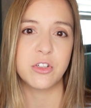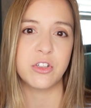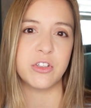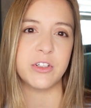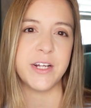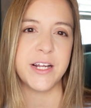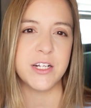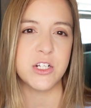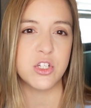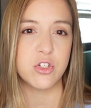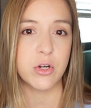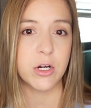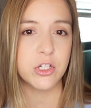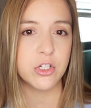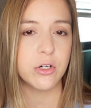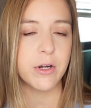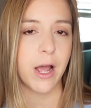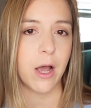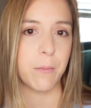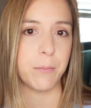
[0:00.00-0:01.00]
create
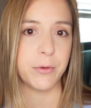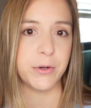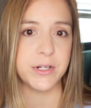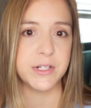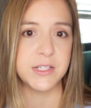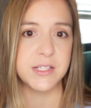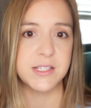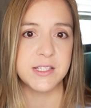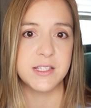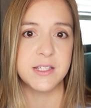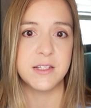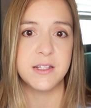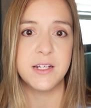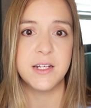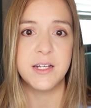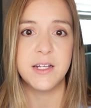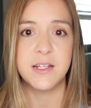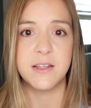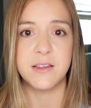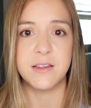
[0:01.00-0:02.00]
structured outputs
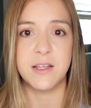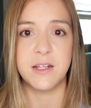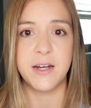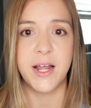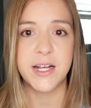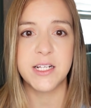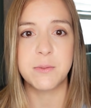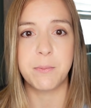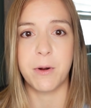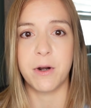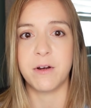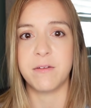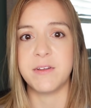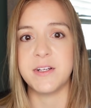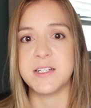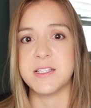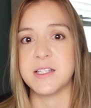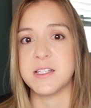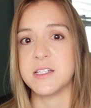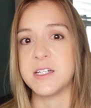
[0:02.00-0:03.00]
the next part of
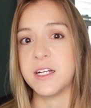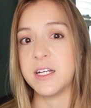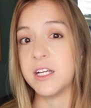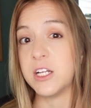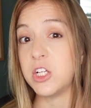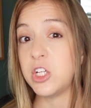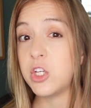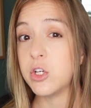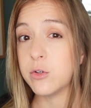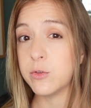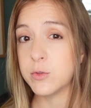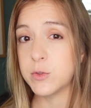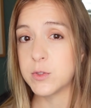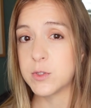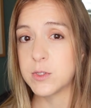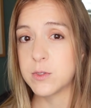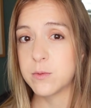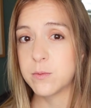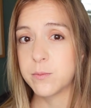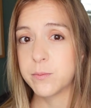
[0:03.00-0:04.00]
the assistant can
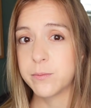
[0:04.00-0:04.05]
use?